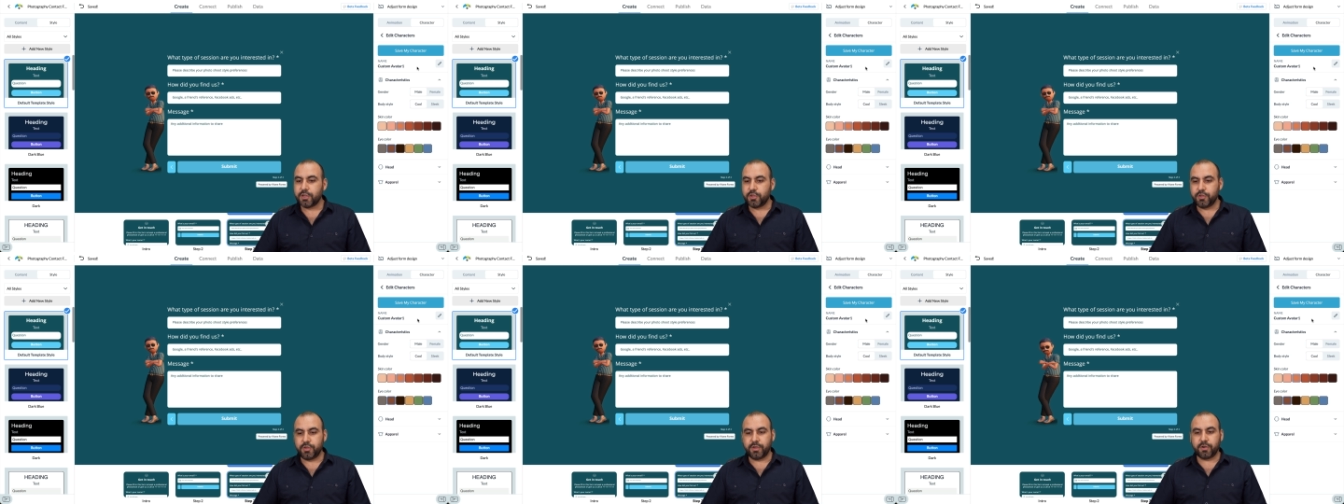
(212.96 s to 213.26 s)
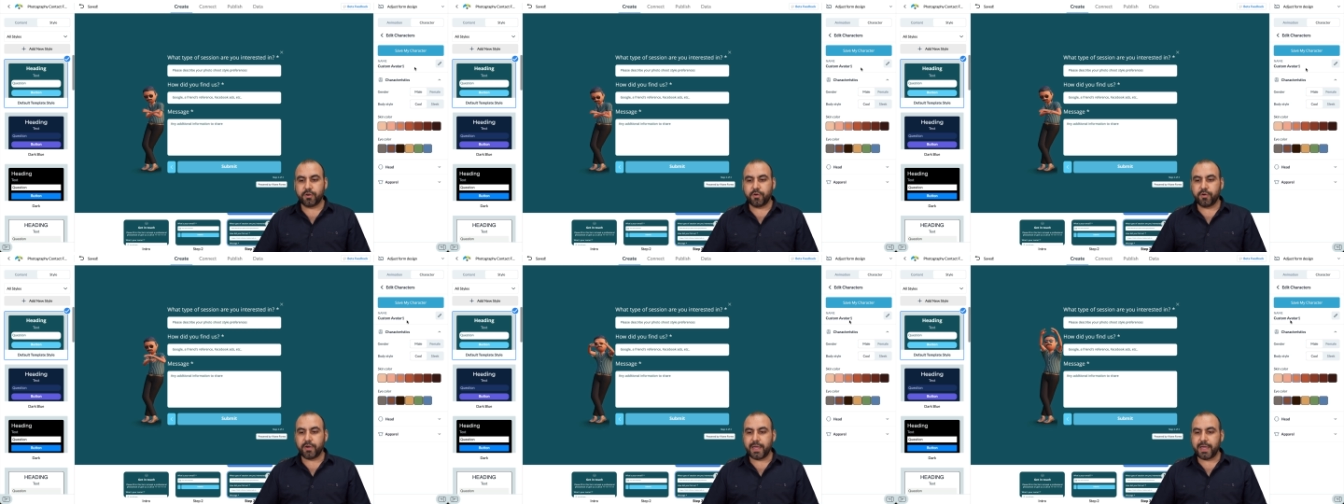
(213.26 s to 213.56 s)
you
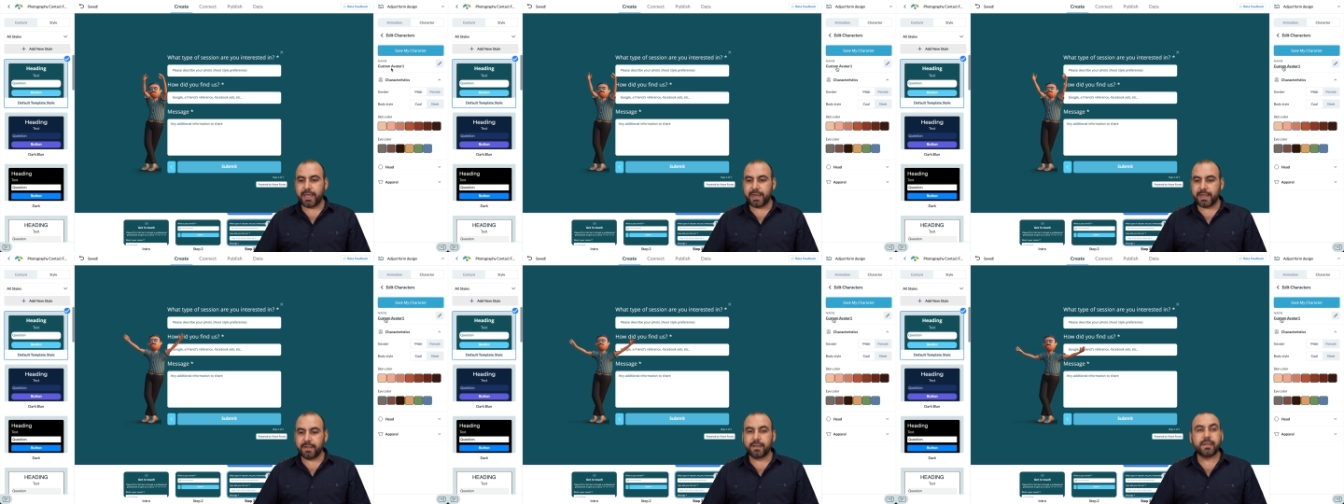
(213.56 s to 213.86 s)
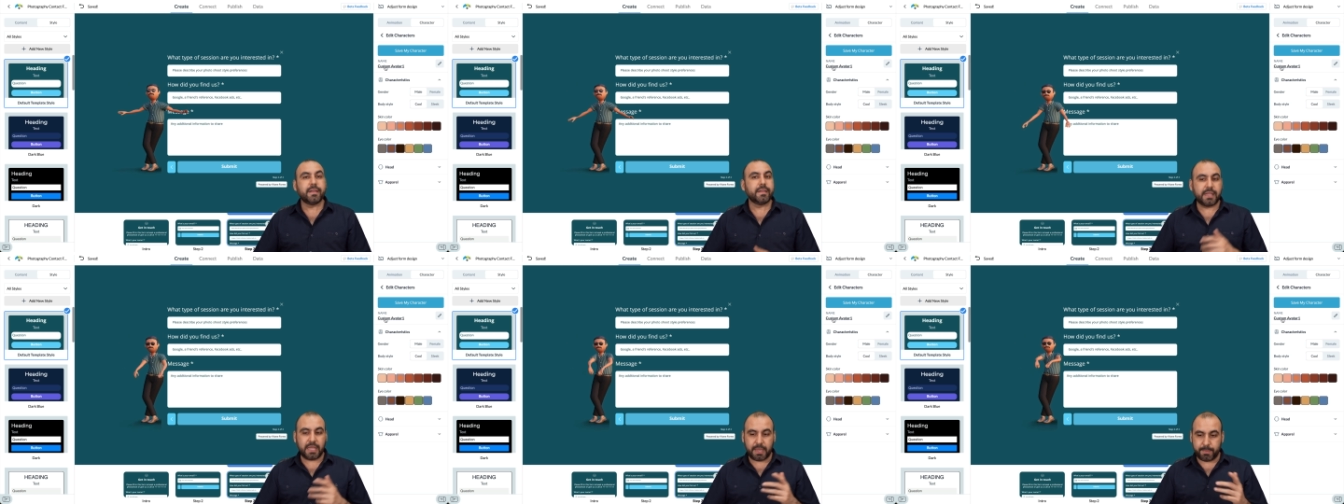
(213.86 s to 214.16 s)
can go ahead
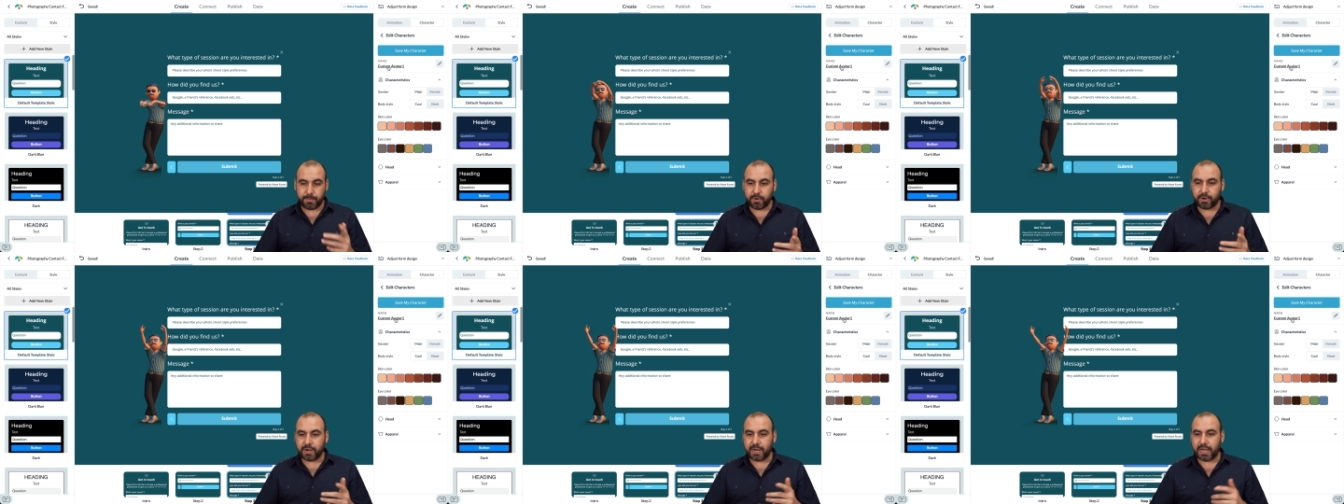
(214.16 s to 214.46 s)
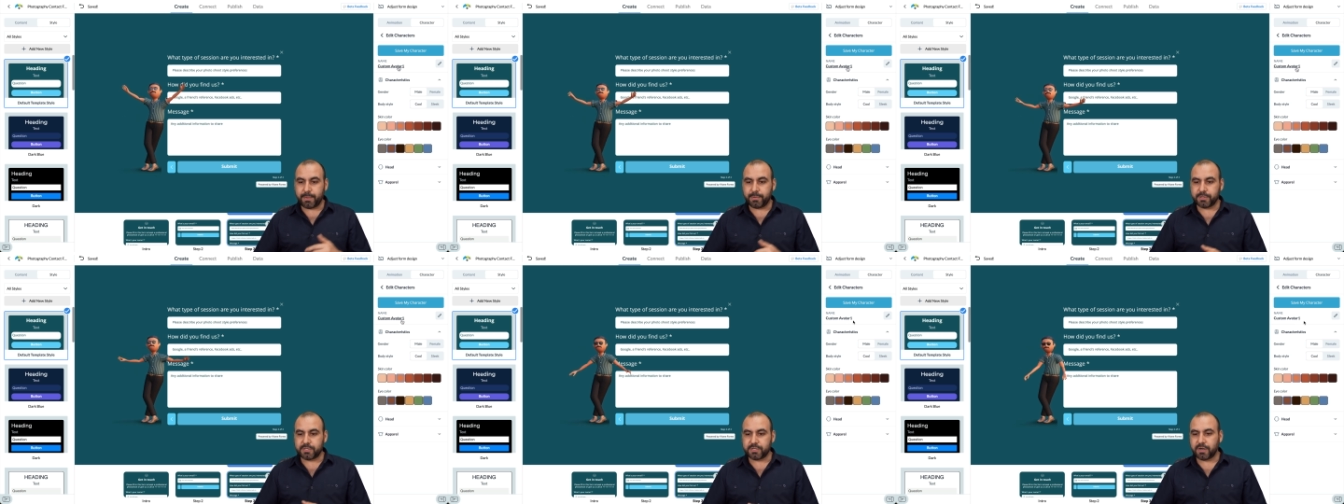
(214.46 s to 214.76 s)
and name your
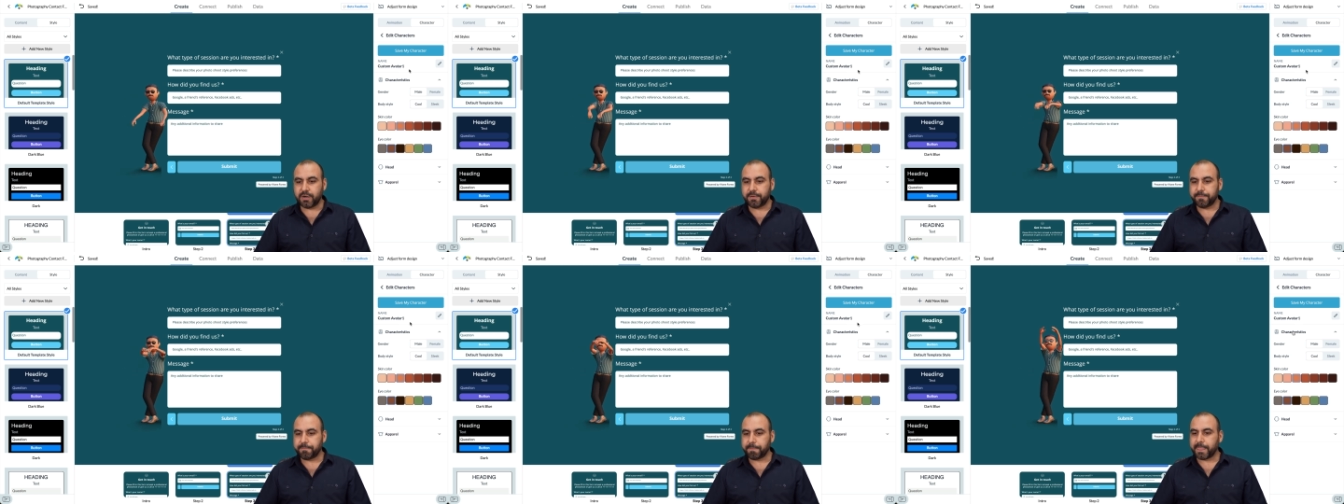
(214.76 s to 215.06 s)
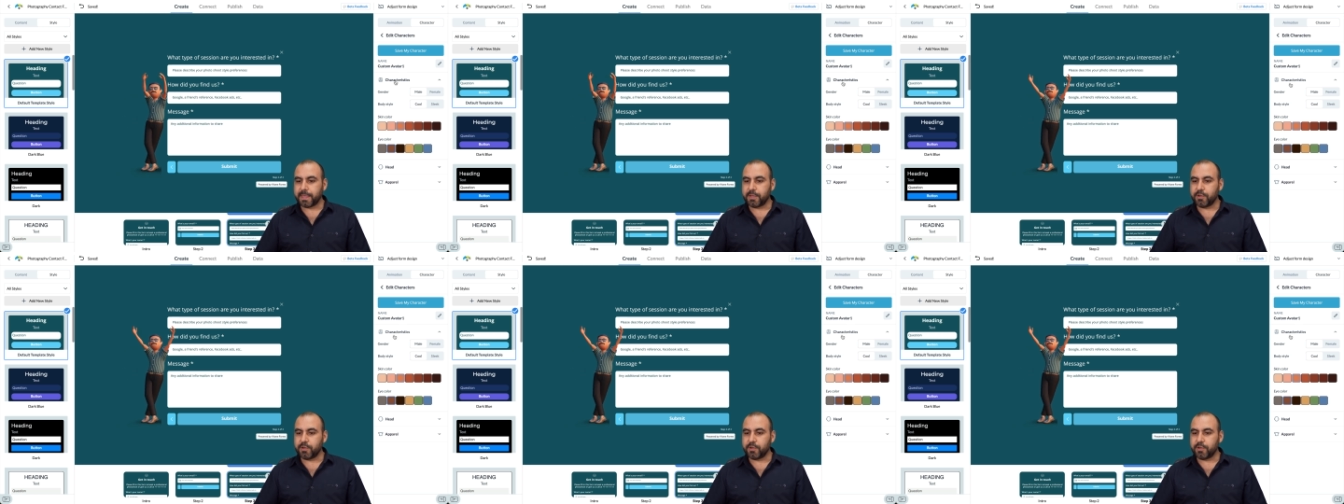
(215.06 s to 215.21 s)
avatar.